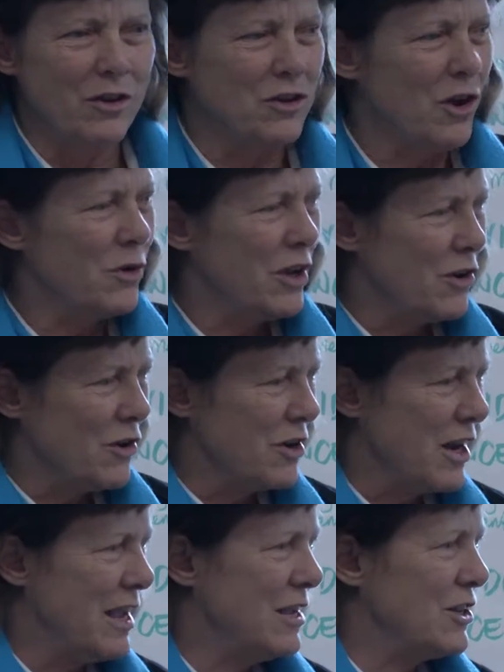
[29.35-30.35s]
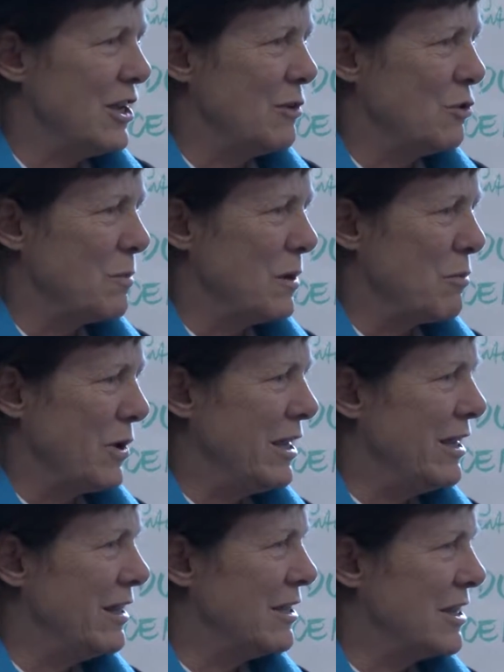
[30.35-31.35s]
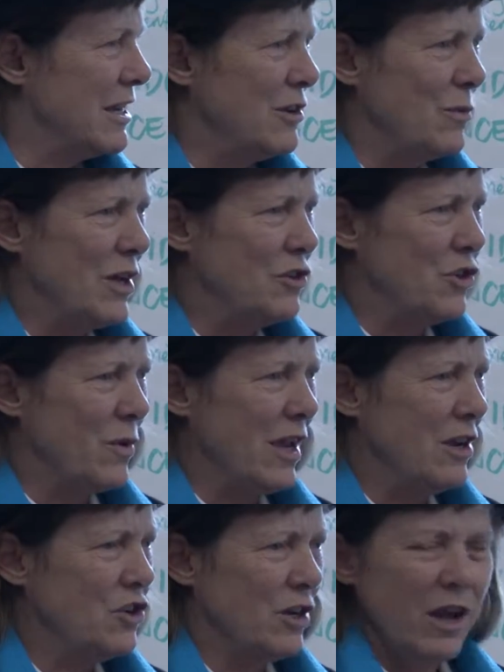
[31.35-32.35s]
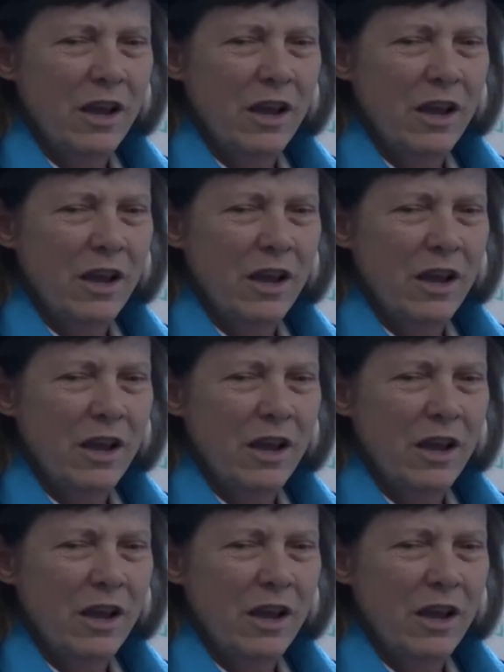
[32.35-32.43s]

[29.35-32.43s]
Tony Cortese, who's been bringing this into education.